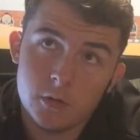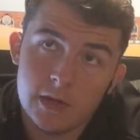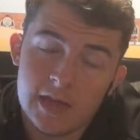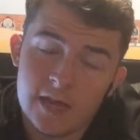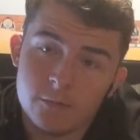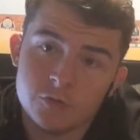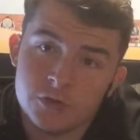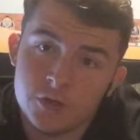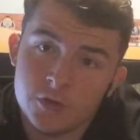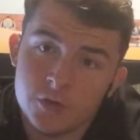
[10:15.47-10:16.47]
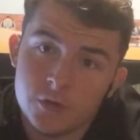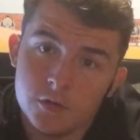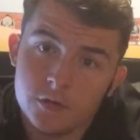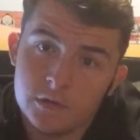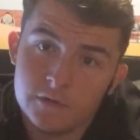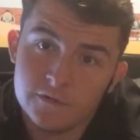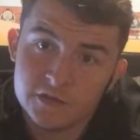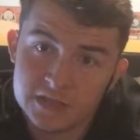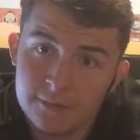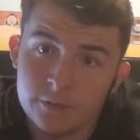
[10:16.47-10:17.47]
Hamilton,
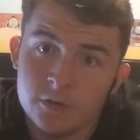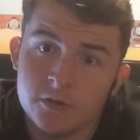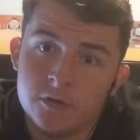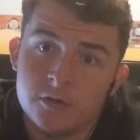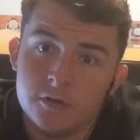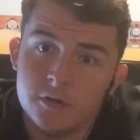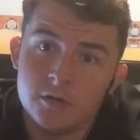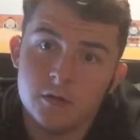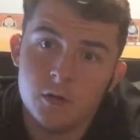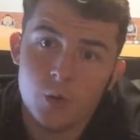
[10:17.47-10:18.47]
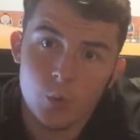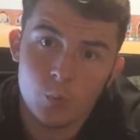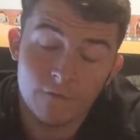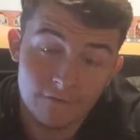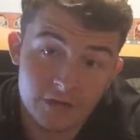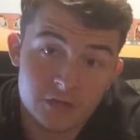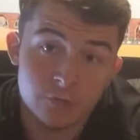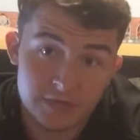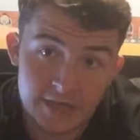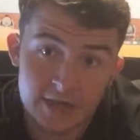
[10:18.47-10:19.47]
Verstappen, with Vettel
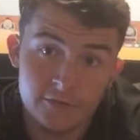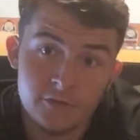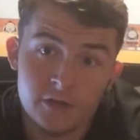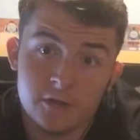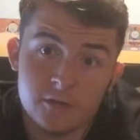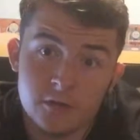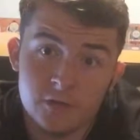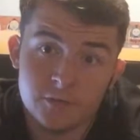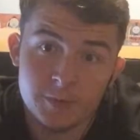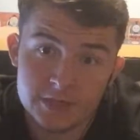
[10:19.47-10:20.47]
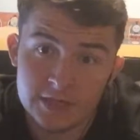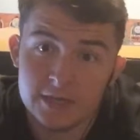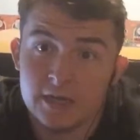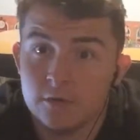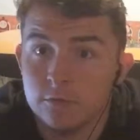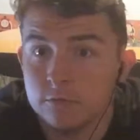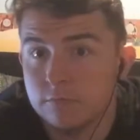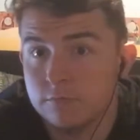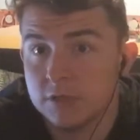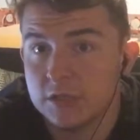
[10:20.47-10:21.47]
DNFing after being taken out
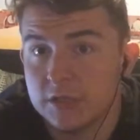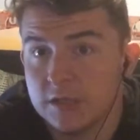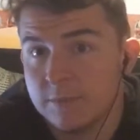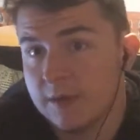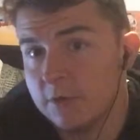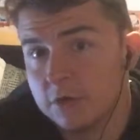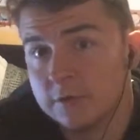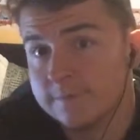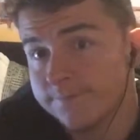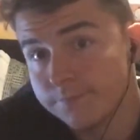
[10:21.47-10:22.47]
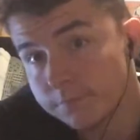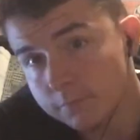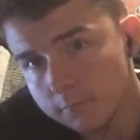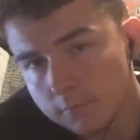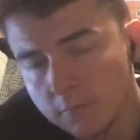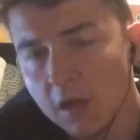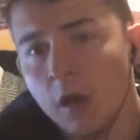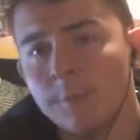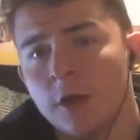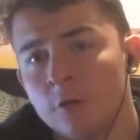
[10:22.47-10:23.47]
by a backmarker.
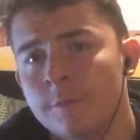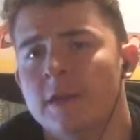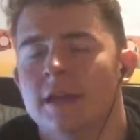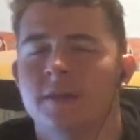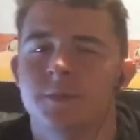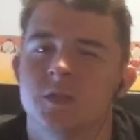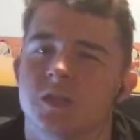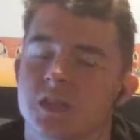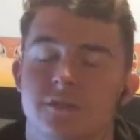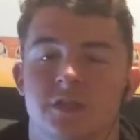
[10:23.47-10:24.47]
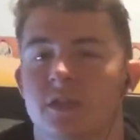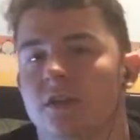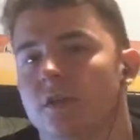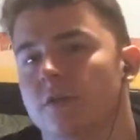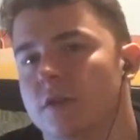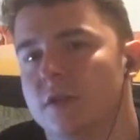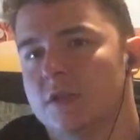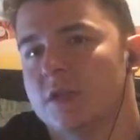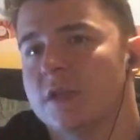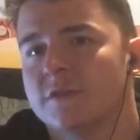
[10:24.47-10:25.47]
I'm hoping that happens. I'd love to see
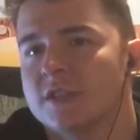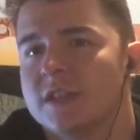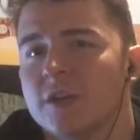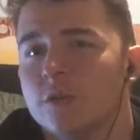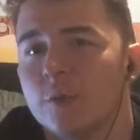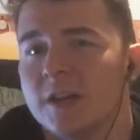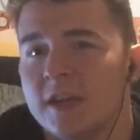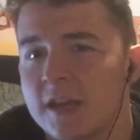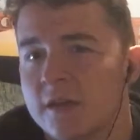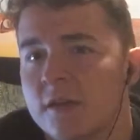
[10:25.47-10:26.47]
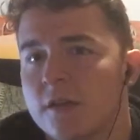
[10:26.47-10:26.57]
I'd love to see Daniel win again.